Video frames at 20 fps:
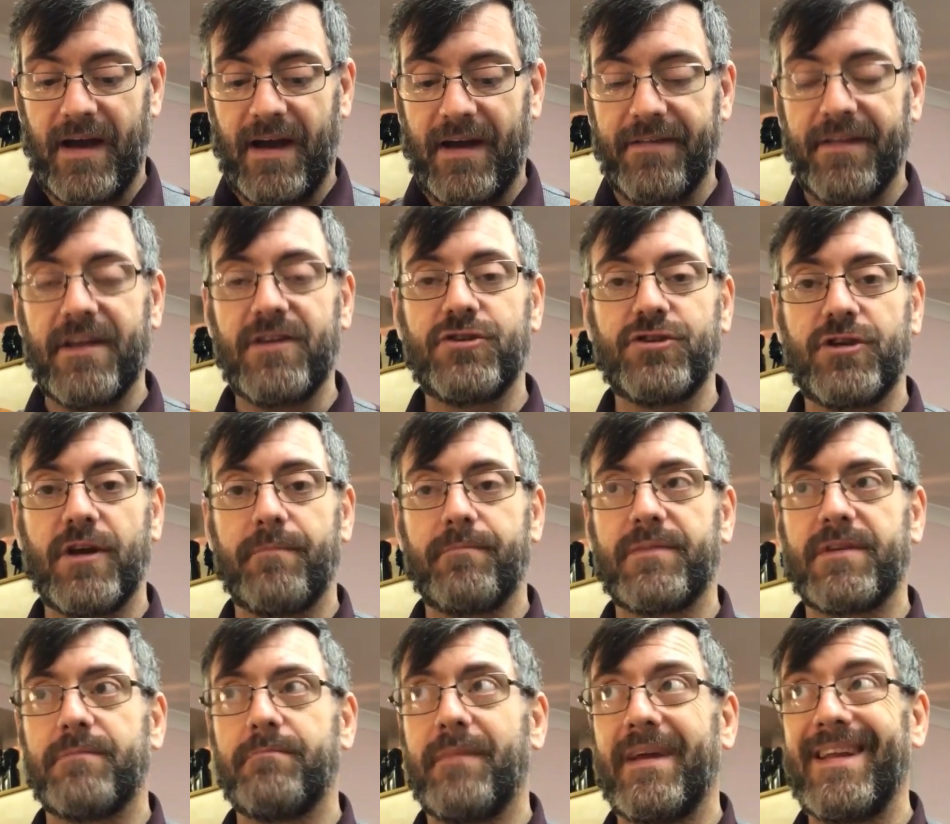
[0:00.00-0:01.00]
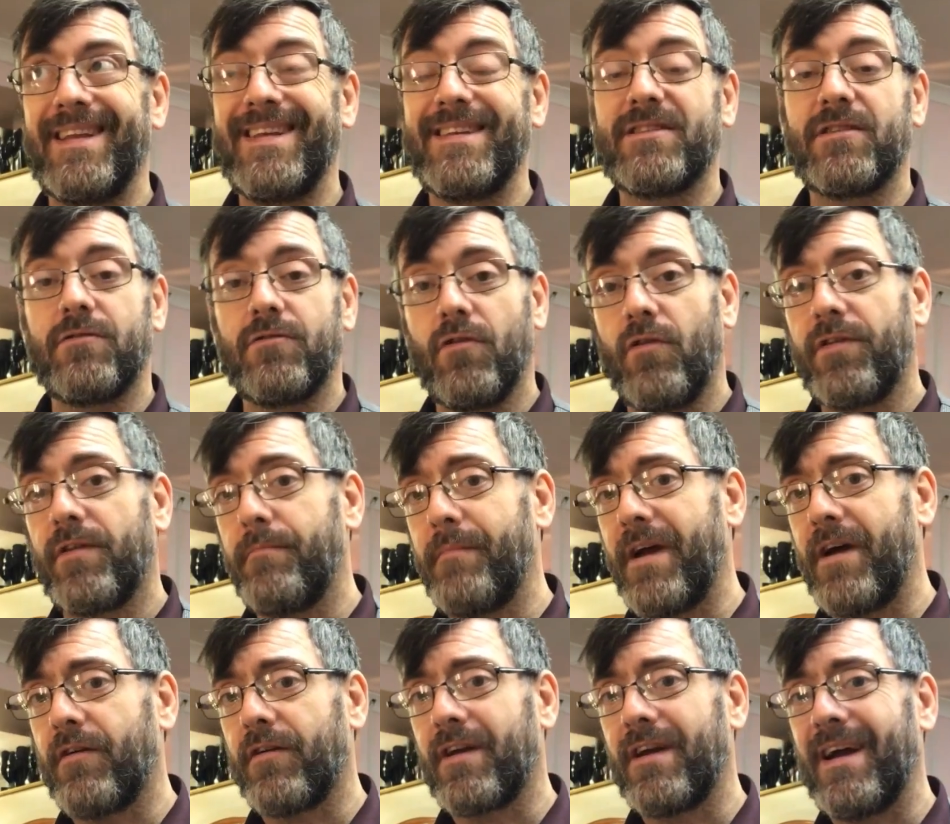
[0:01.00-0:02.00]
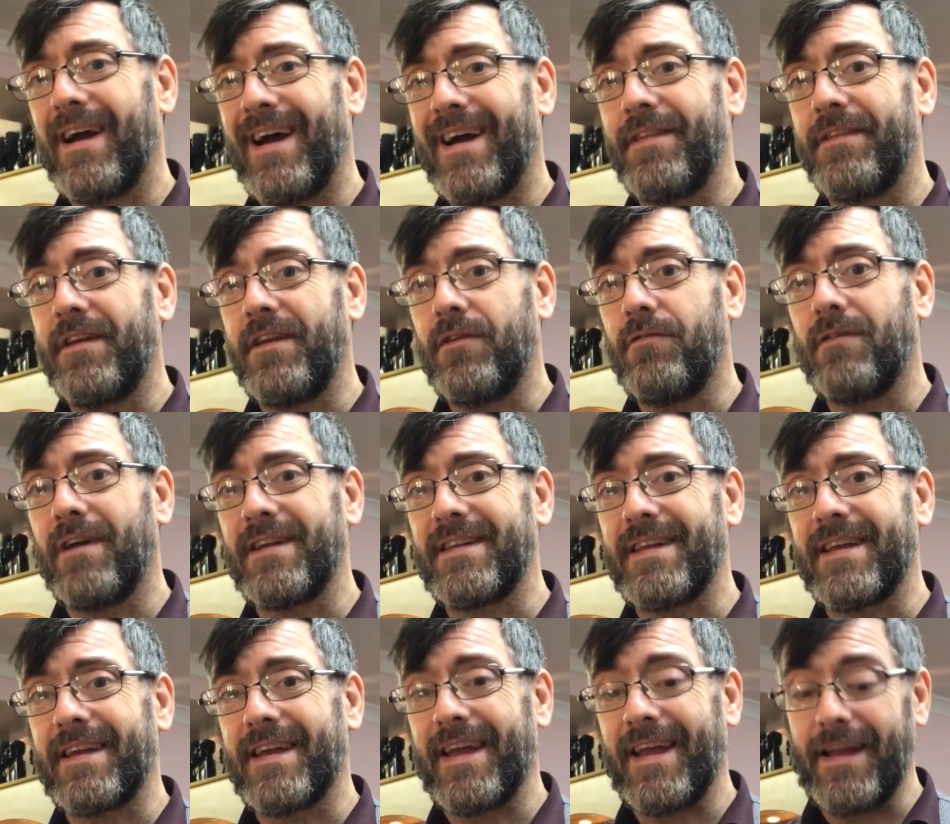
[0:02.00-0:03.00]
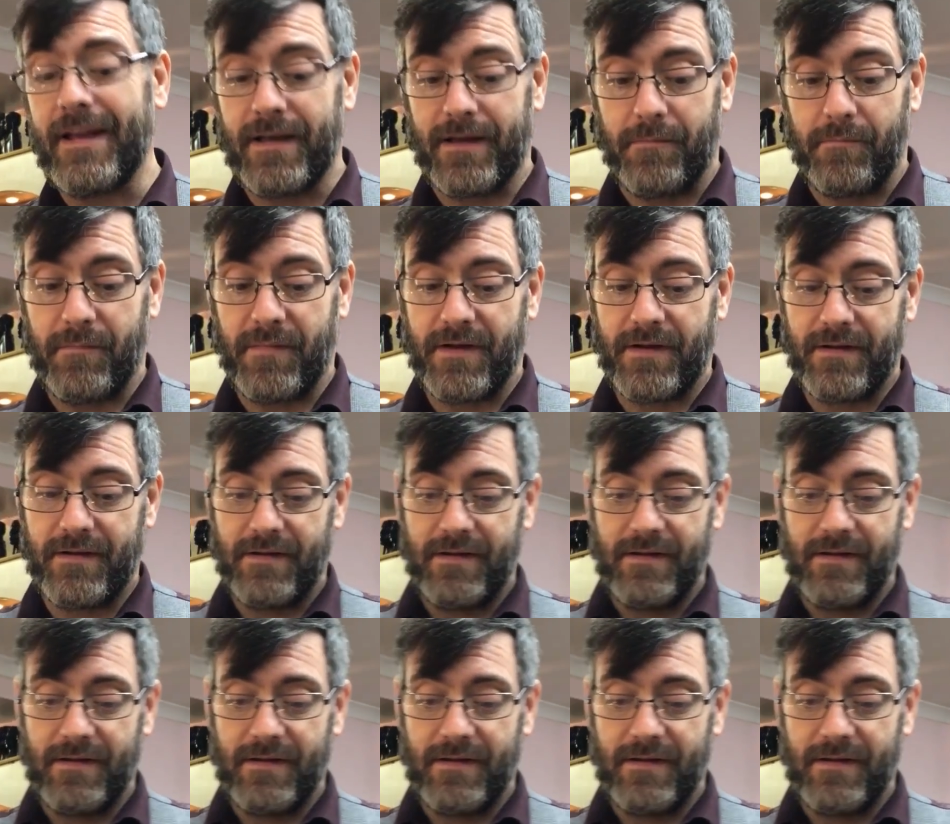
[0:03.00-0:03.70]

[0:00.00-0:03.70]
and they shipped mainly to North America and the United Kingdom.